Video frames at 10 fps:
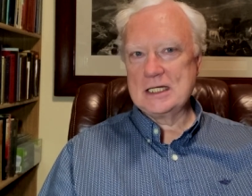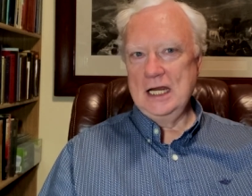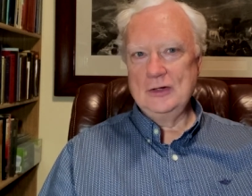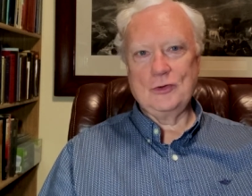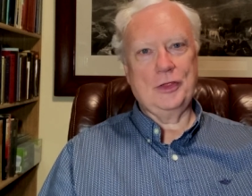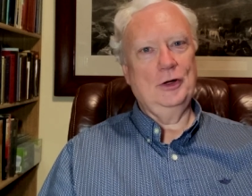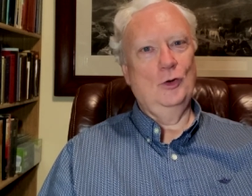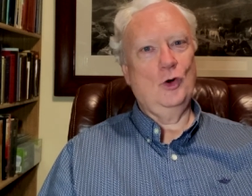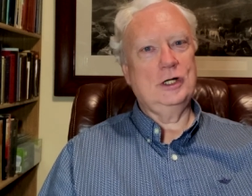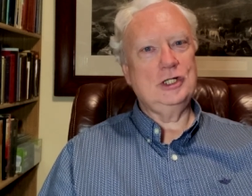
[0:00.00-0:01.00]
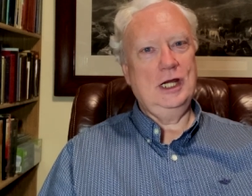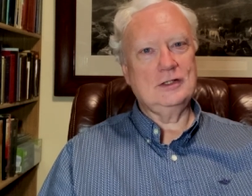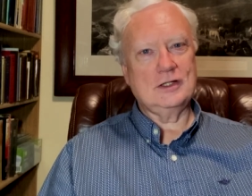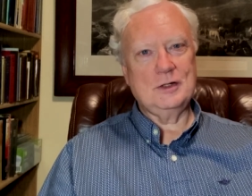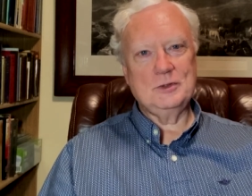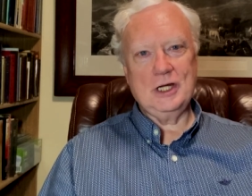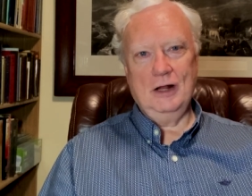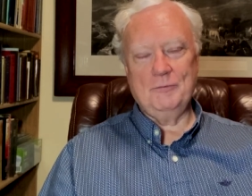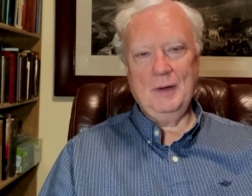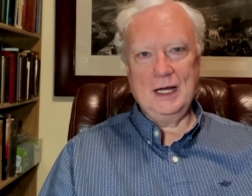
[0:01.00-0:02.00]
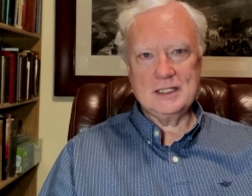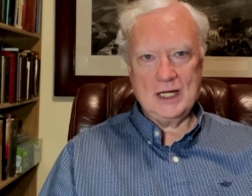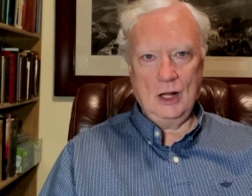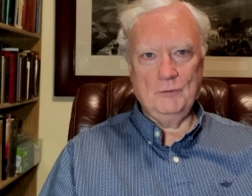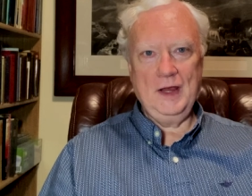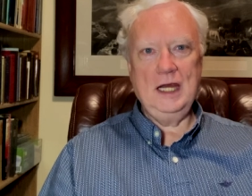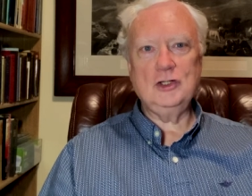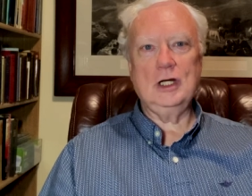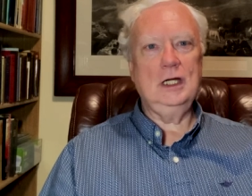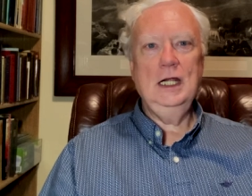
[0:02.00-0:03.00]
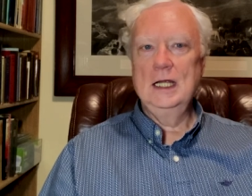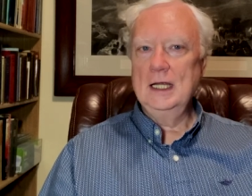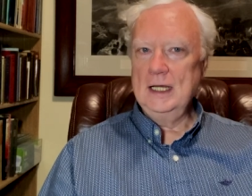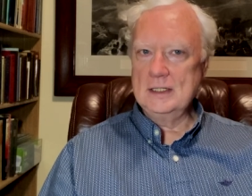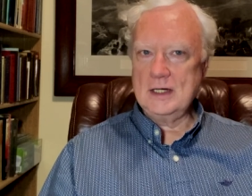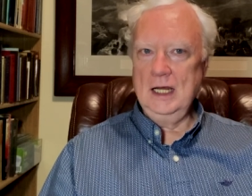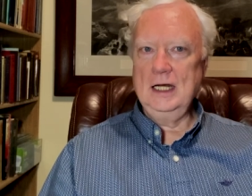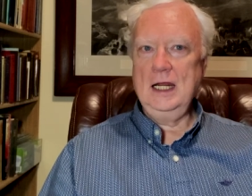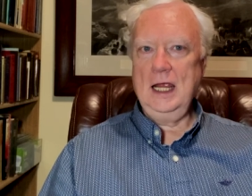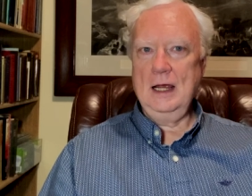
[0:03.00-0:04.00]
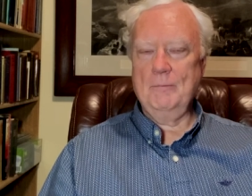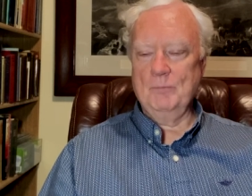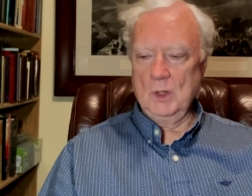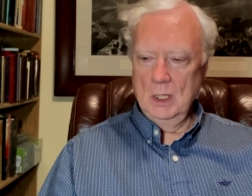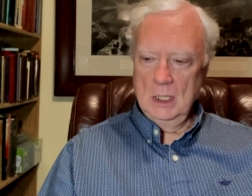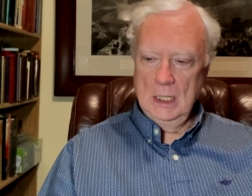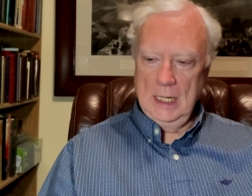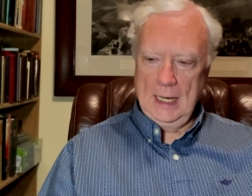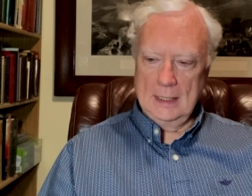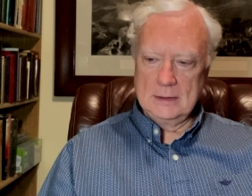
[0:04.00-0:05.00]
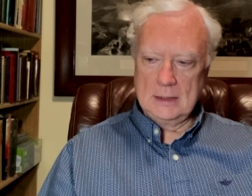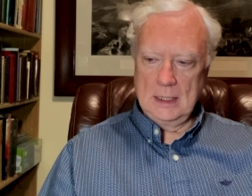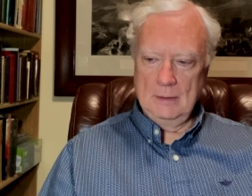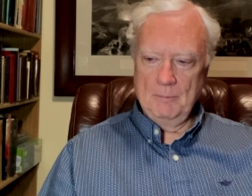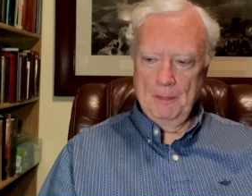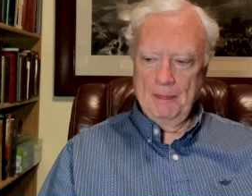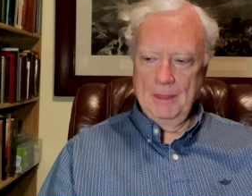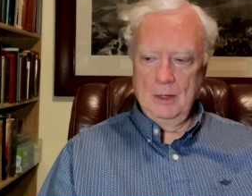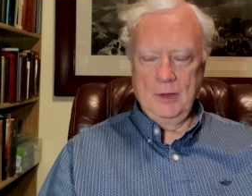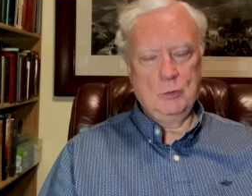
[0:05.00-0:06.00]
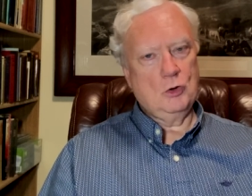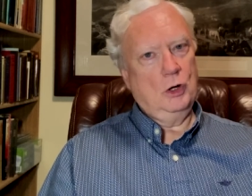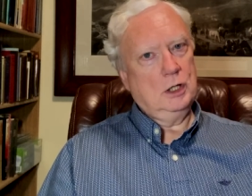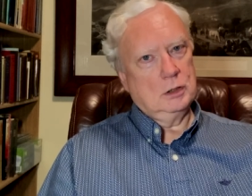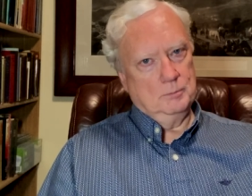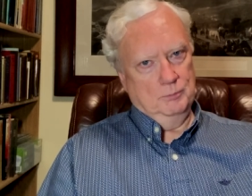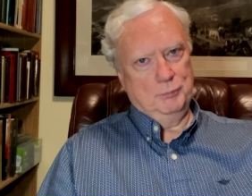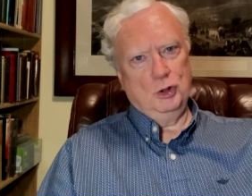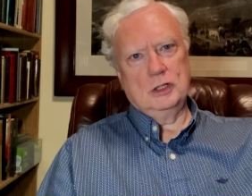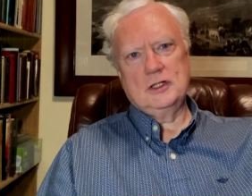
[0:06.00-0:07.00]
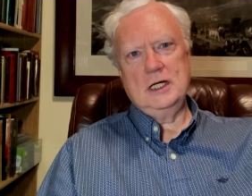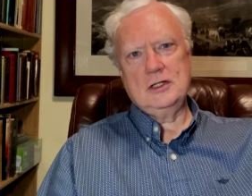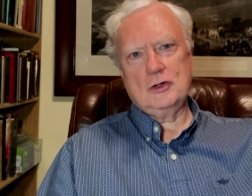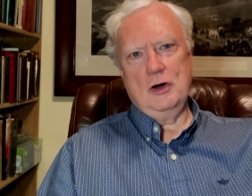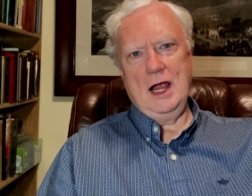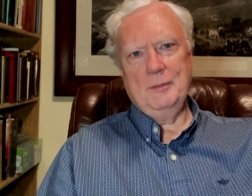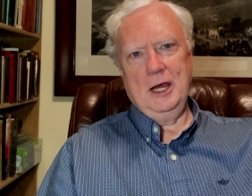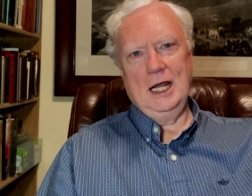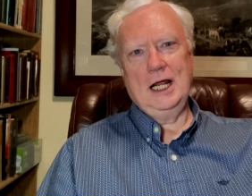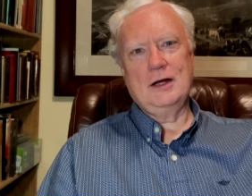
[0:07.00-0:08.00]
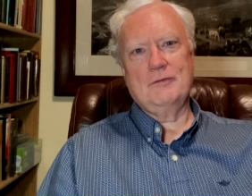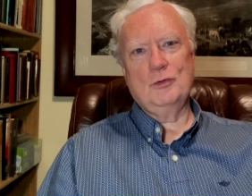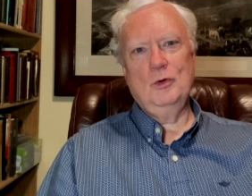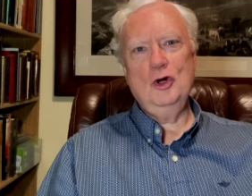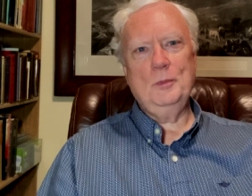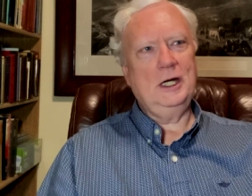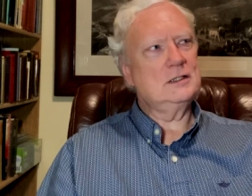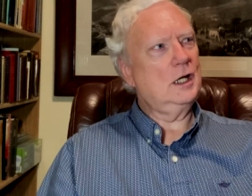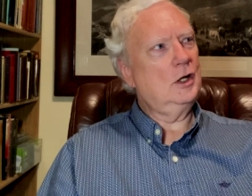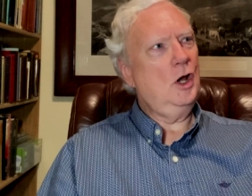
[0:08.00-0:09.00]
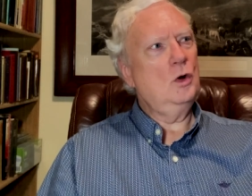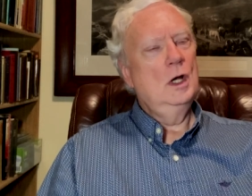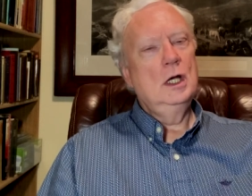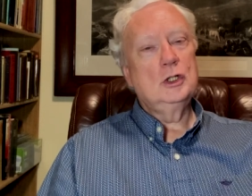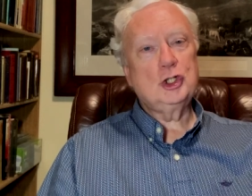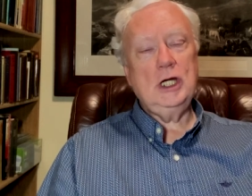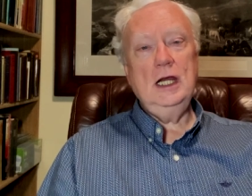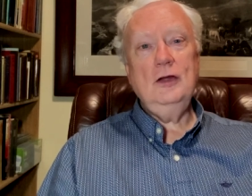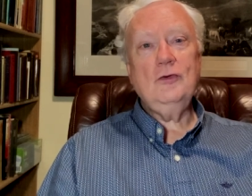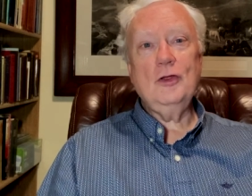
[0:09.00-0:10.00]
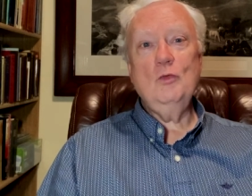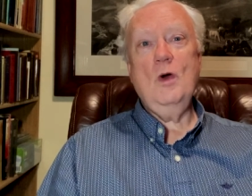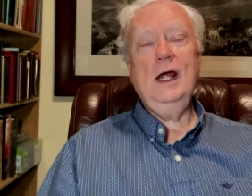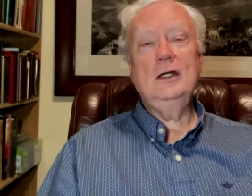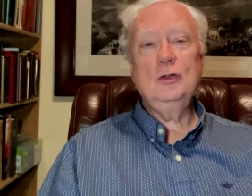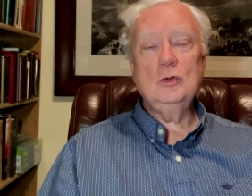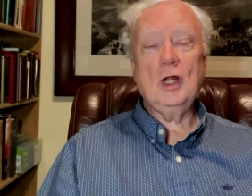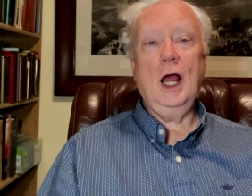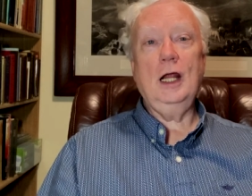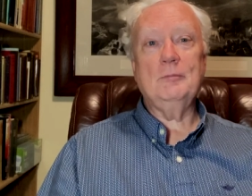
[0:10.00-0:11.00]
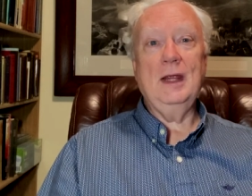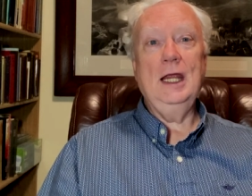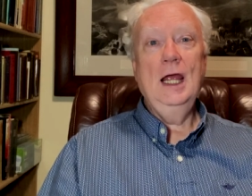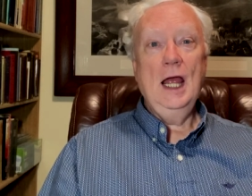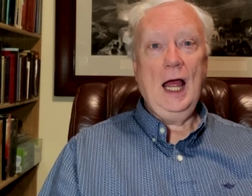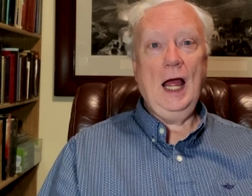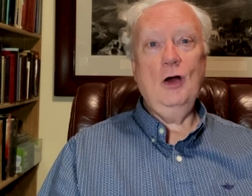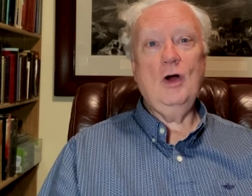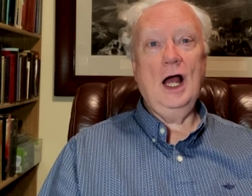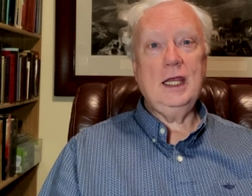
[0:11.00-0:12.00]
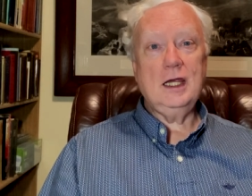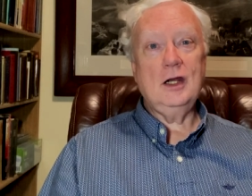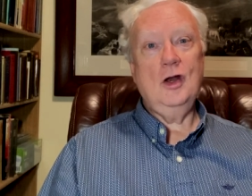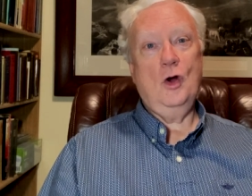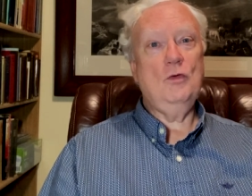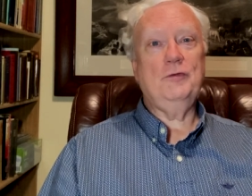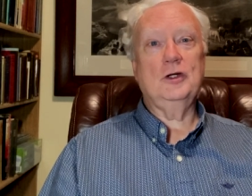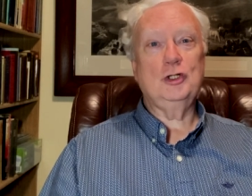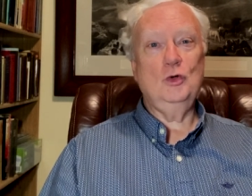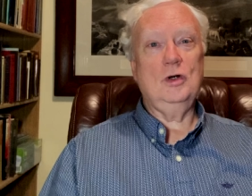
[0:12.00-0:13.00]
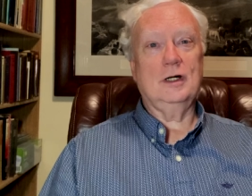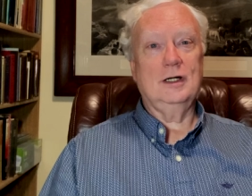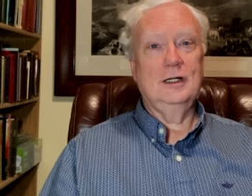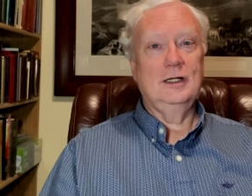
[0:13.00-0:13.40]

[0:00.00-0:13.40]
It's the Lord Jesus himself. My salvation is in him. And uh, they were going to put Sister Abigail out of the room. And he said, no, she's the one who taught me how I can know for sure.